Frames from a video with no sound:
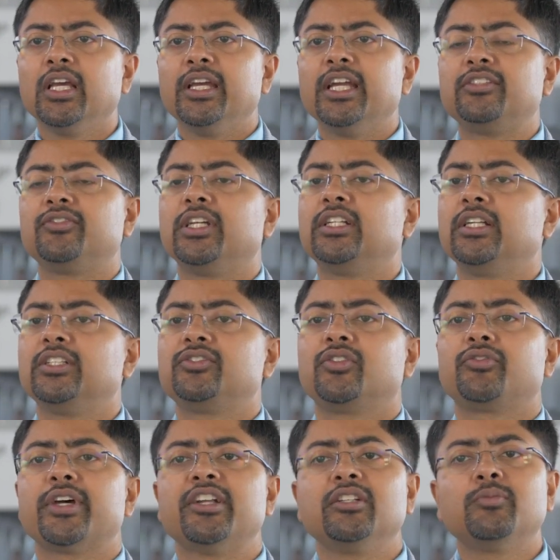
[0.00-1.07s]
It's, it's a
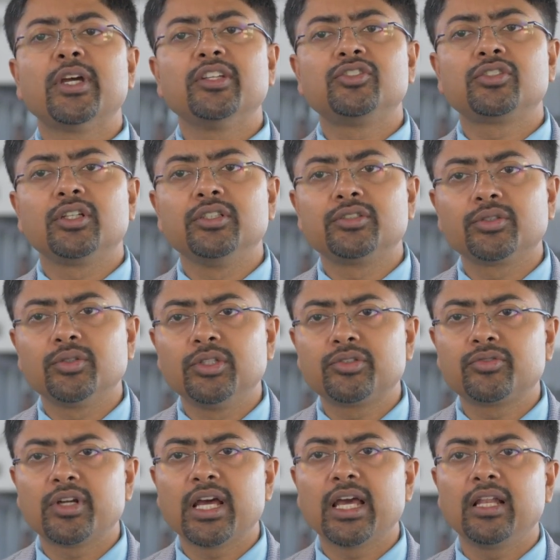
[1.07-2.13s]
randomized control
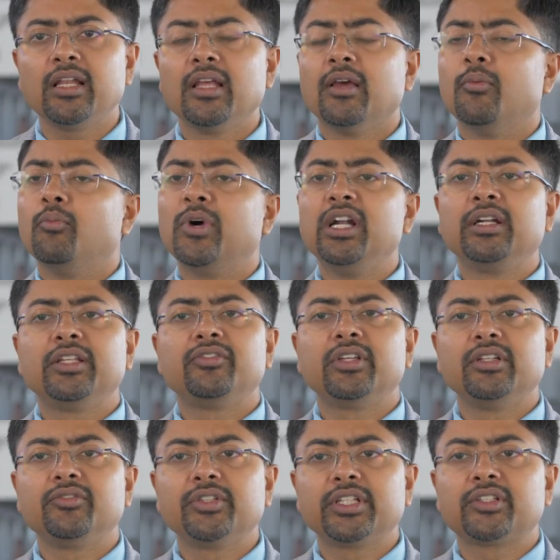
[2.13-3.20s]
trial,
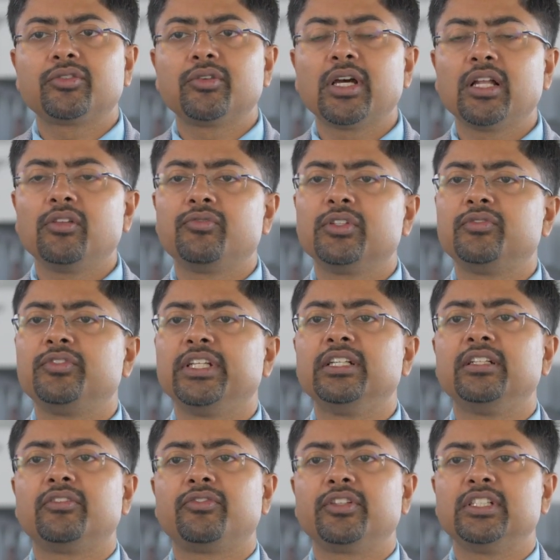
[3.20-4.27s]
multicentric trial,
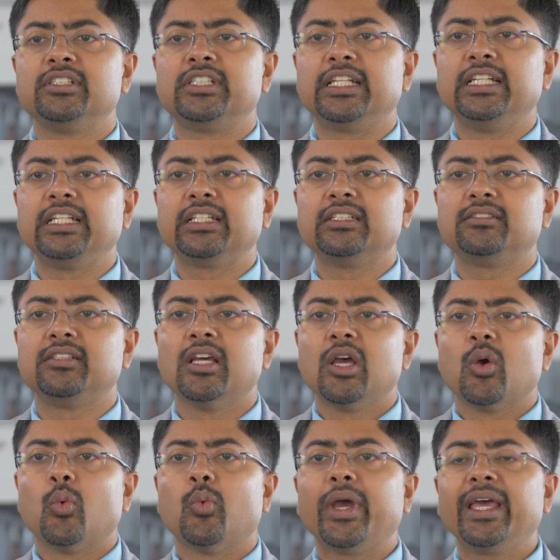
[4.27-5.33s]
15 different centers
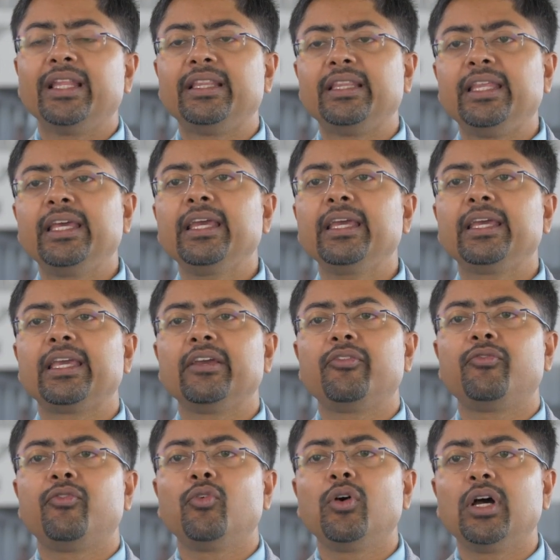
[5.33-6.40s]
where they give
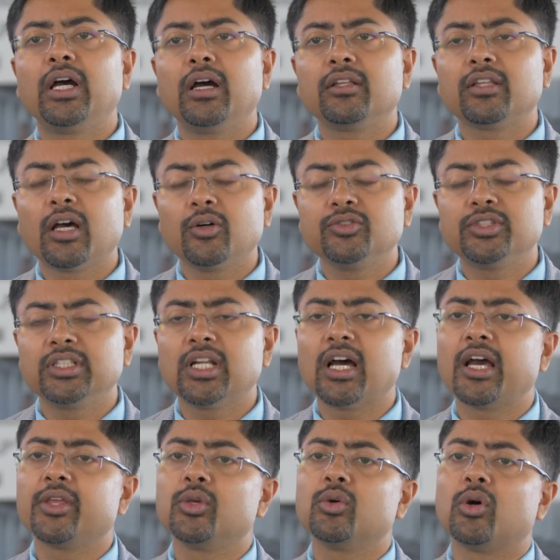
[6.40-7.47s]
4,000
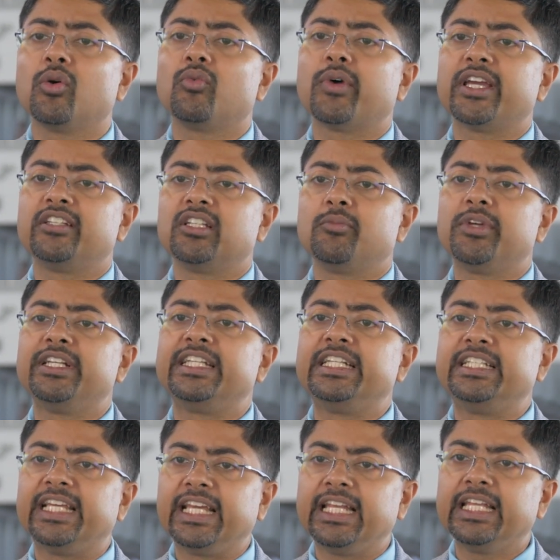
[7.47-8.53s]
IU of vitamin D
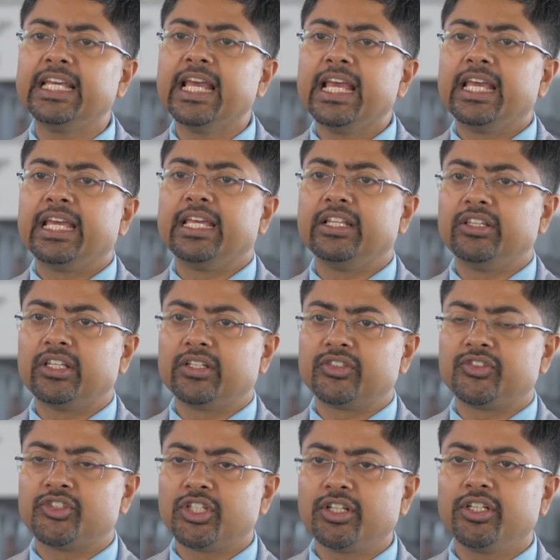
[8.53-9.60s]
daily in the
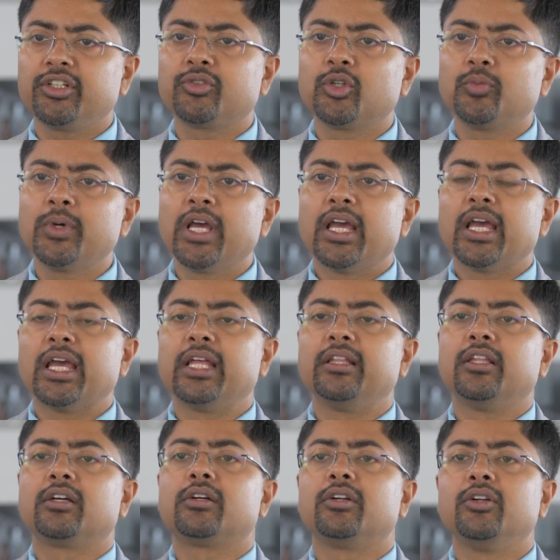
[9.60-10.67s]
study group
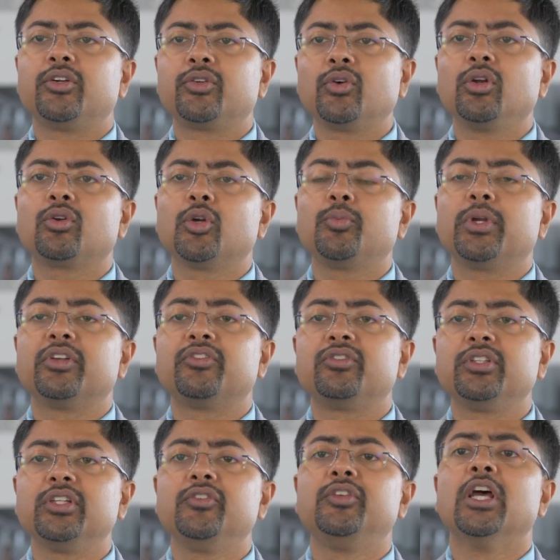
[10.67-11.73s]
and the control group
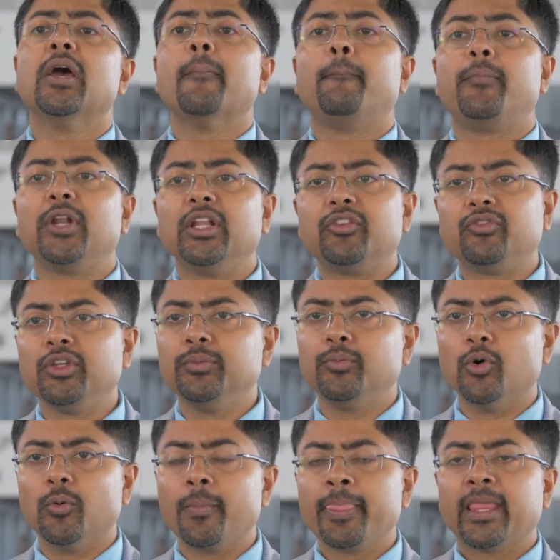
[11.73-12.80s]
received
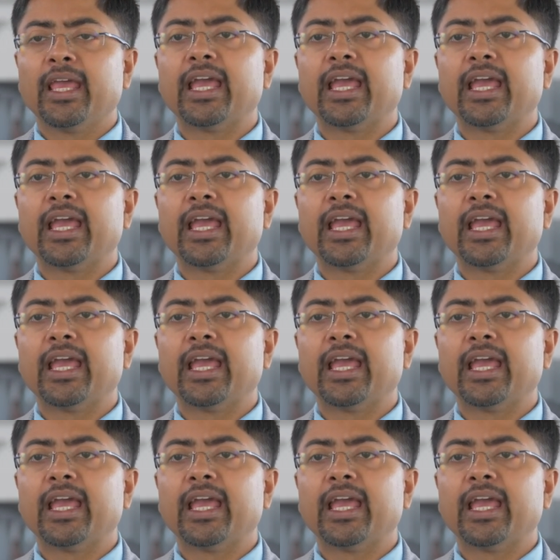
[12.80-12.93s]
placebo.